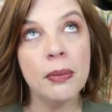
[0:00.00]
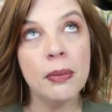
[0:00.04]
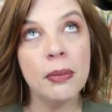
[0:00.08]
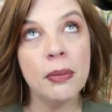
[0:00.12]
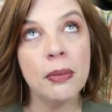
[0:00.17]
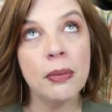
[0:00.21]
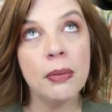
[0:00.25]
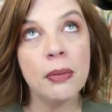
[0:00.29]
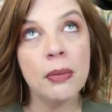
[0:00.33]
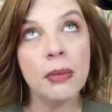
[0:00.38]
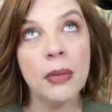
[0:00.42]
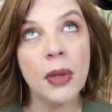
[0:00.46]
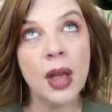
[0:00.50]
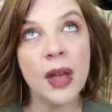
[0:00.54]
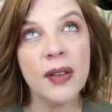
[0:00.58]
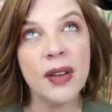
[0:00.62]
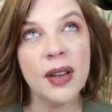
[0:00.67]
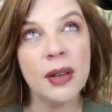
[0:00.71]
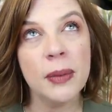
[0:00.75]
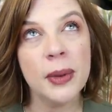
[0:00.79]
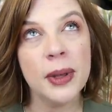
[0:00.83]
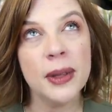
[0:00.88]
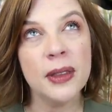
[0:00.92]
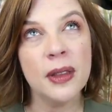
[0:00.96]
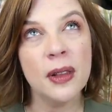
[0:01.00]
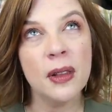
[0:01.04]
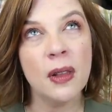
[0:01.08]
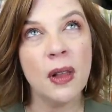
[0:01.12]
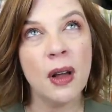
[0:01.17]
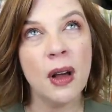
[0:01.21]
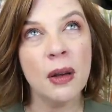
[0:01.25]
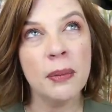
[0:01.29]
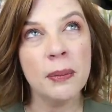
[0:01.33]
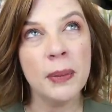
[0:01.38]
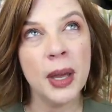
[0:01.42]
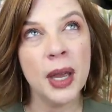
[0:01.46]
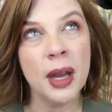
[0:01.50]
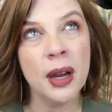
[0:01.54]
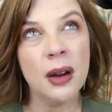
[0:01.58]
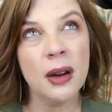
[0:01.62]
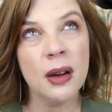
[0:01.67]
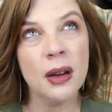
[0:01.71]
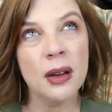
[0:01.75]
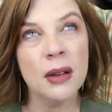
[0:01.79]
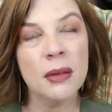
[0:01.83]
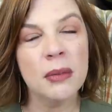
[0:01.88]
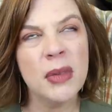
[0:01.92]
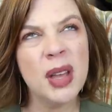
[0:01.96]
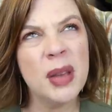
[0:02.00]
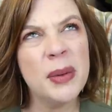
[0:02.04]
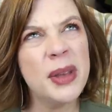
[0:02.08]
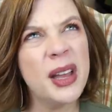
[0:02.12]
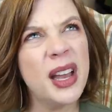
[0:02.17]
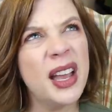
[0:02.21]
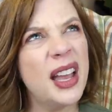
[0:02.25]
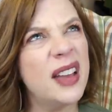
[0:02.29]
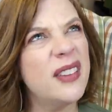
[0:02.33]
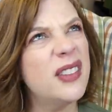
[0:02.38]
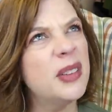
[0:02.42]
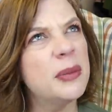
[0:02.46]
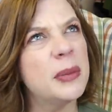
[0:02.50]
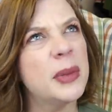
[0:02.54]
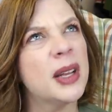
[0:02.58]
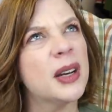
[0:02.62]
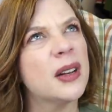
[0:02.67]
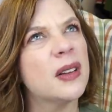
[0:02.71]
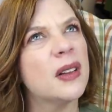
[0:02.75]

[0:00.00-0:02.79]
have I made the long pair? Maybe I haven't